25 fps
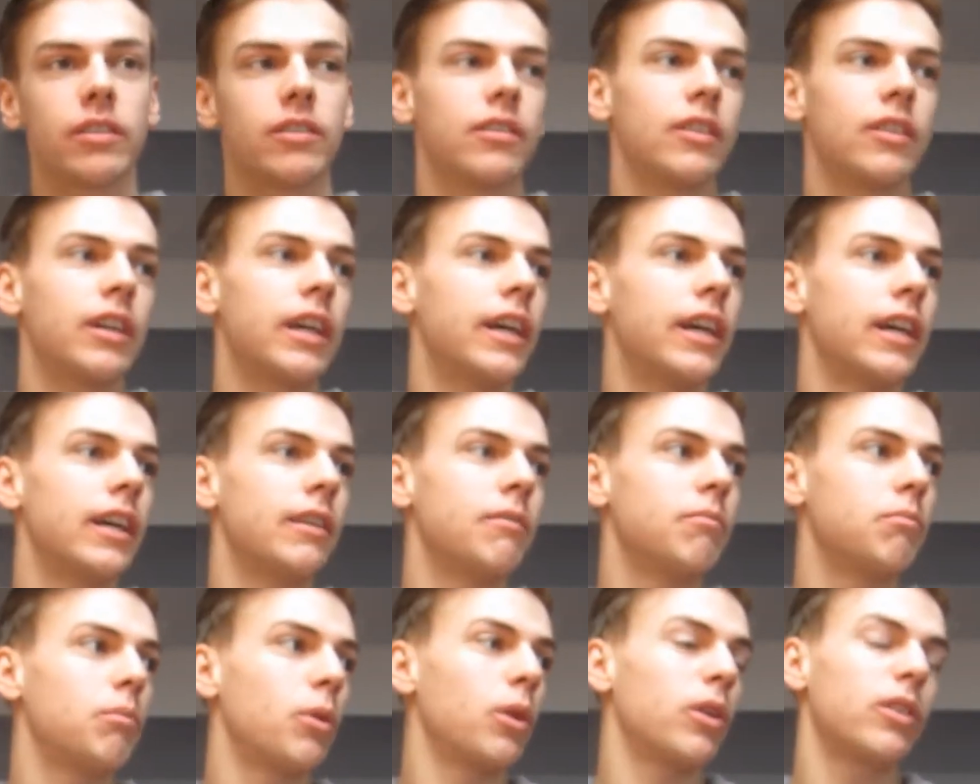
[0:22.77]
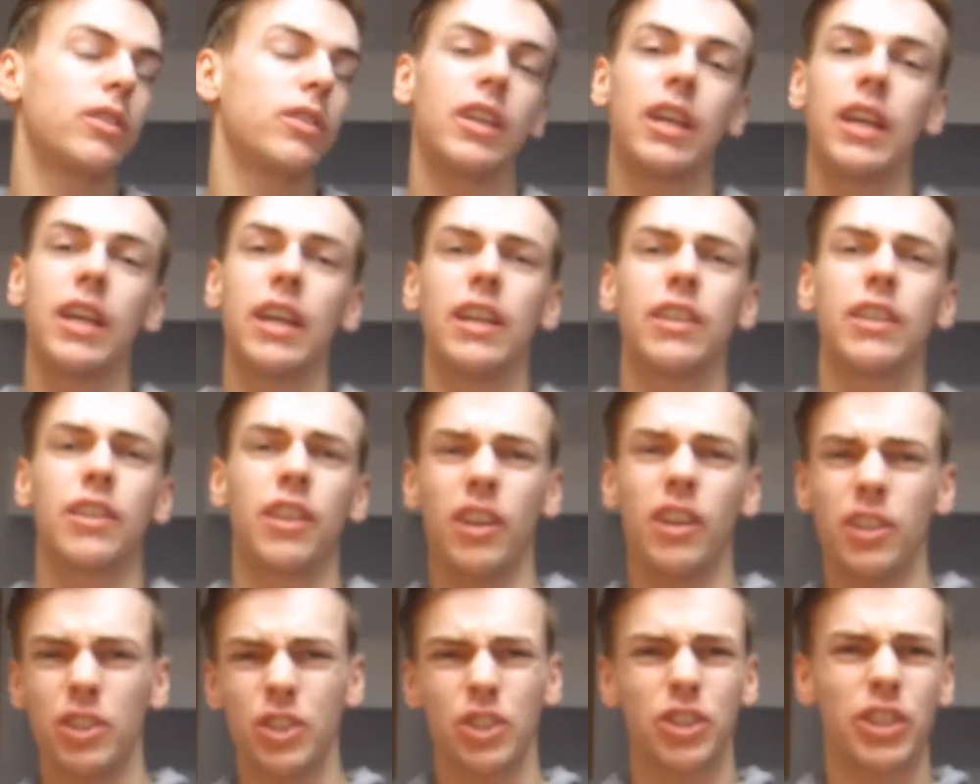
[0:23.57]
But
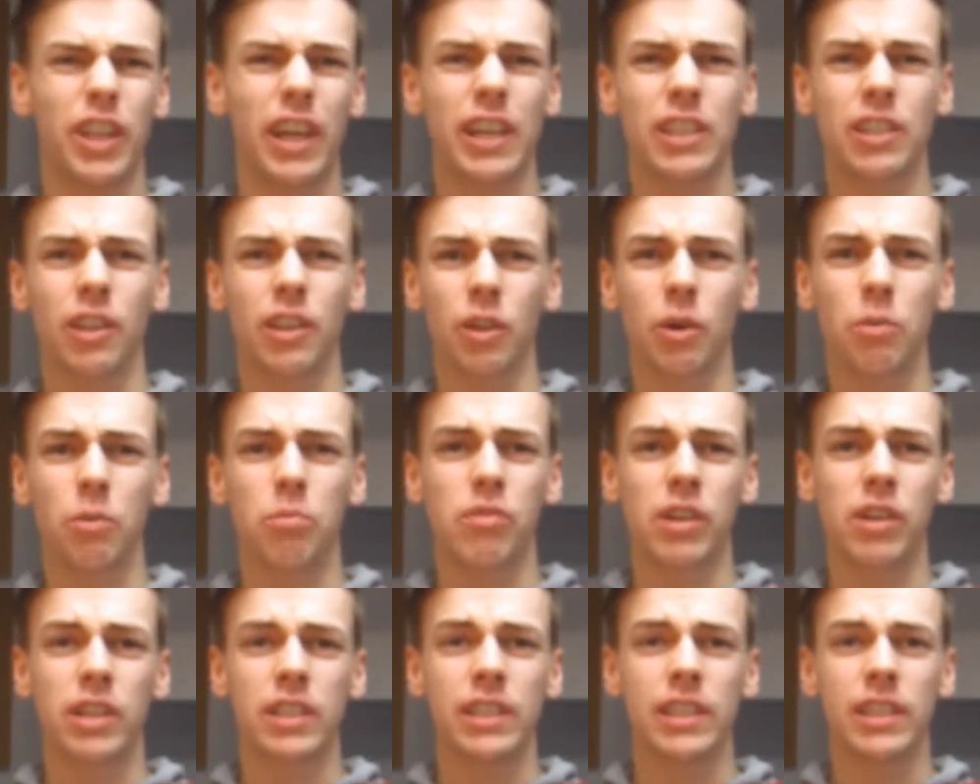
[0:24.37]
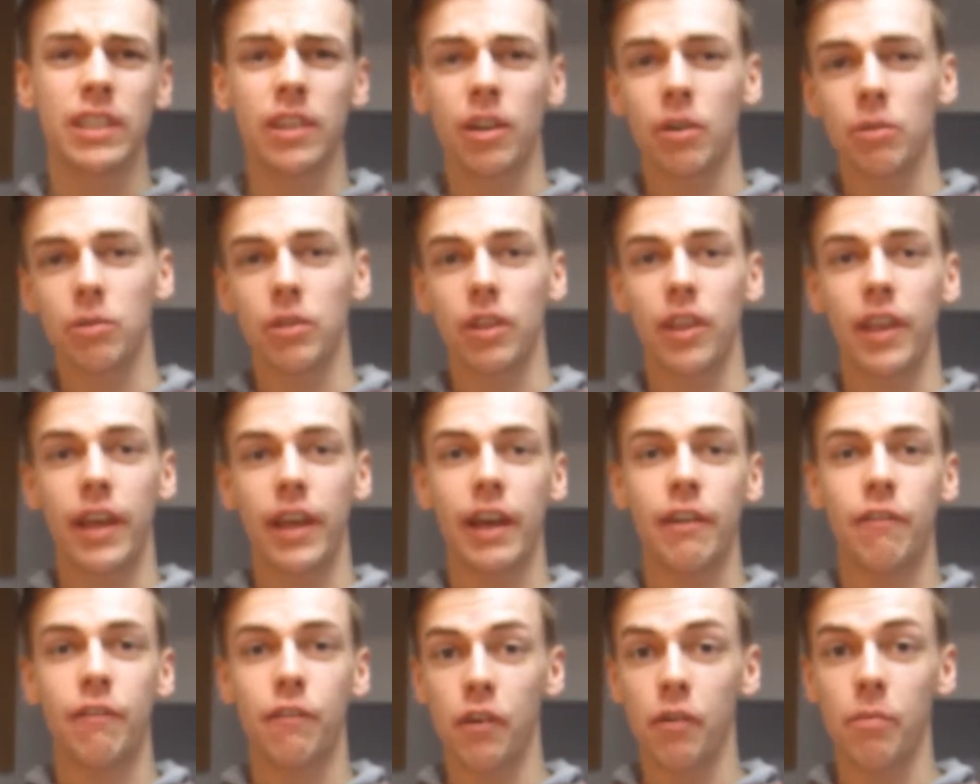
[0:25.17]
they're not just there to look pretty, they're
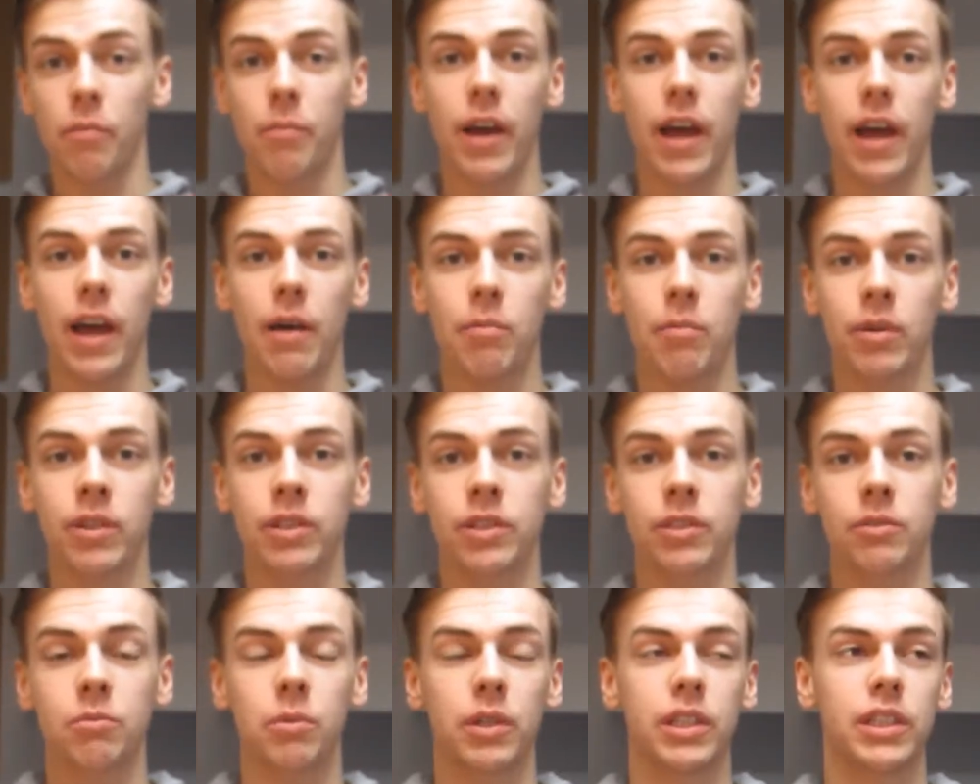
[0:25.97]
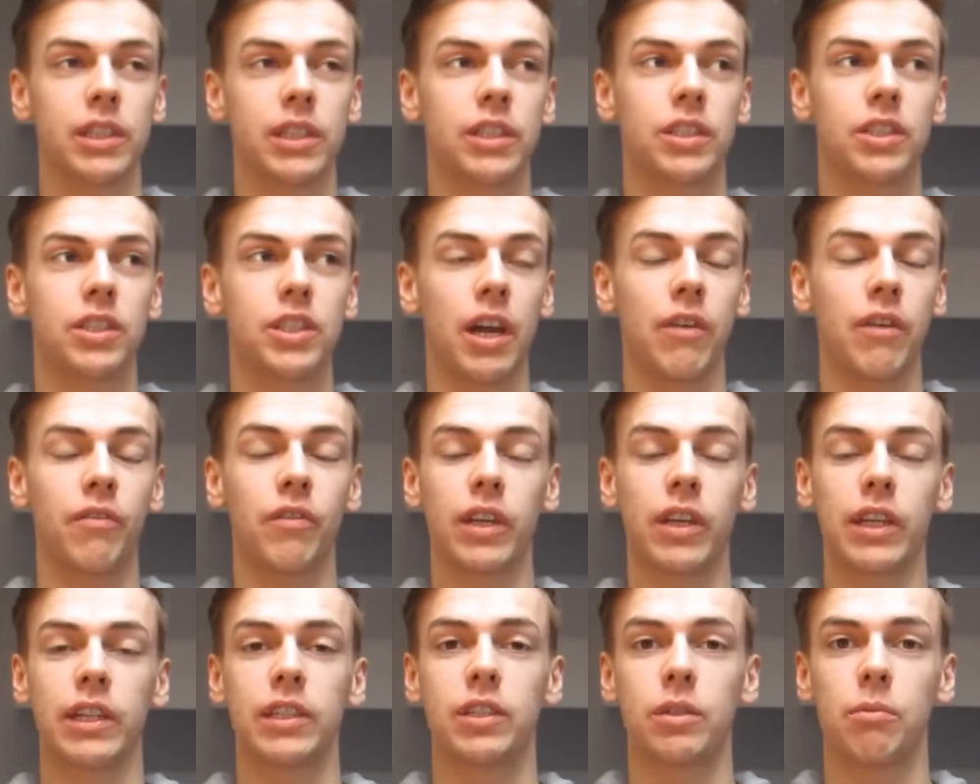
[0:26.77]
there for a purpose, which is
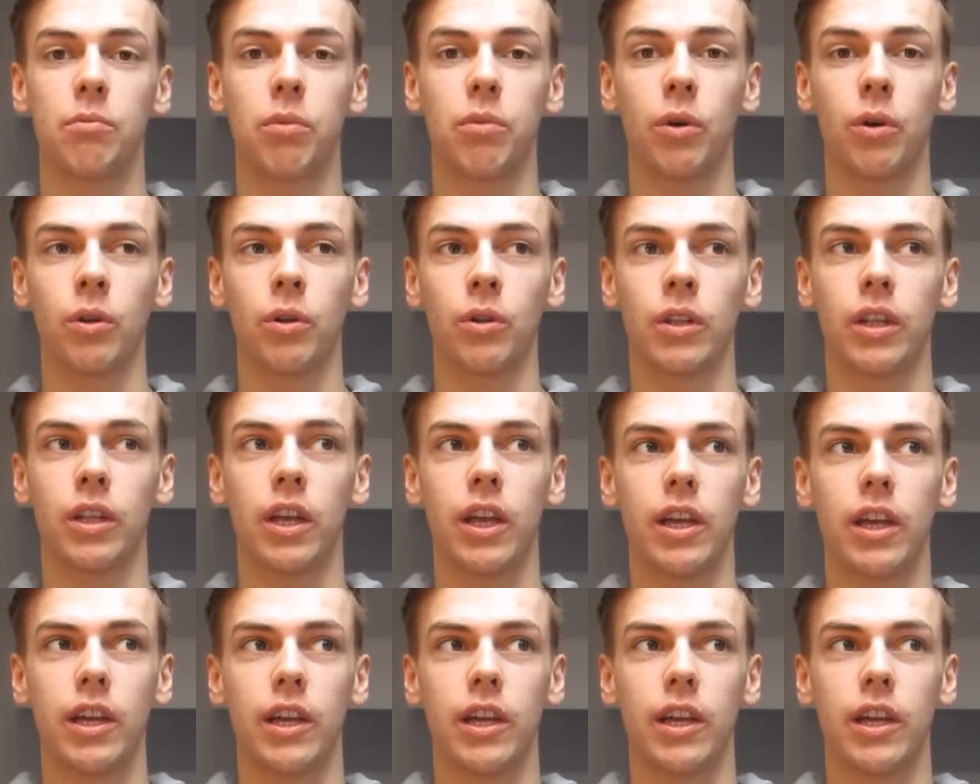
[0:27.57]
generally to pull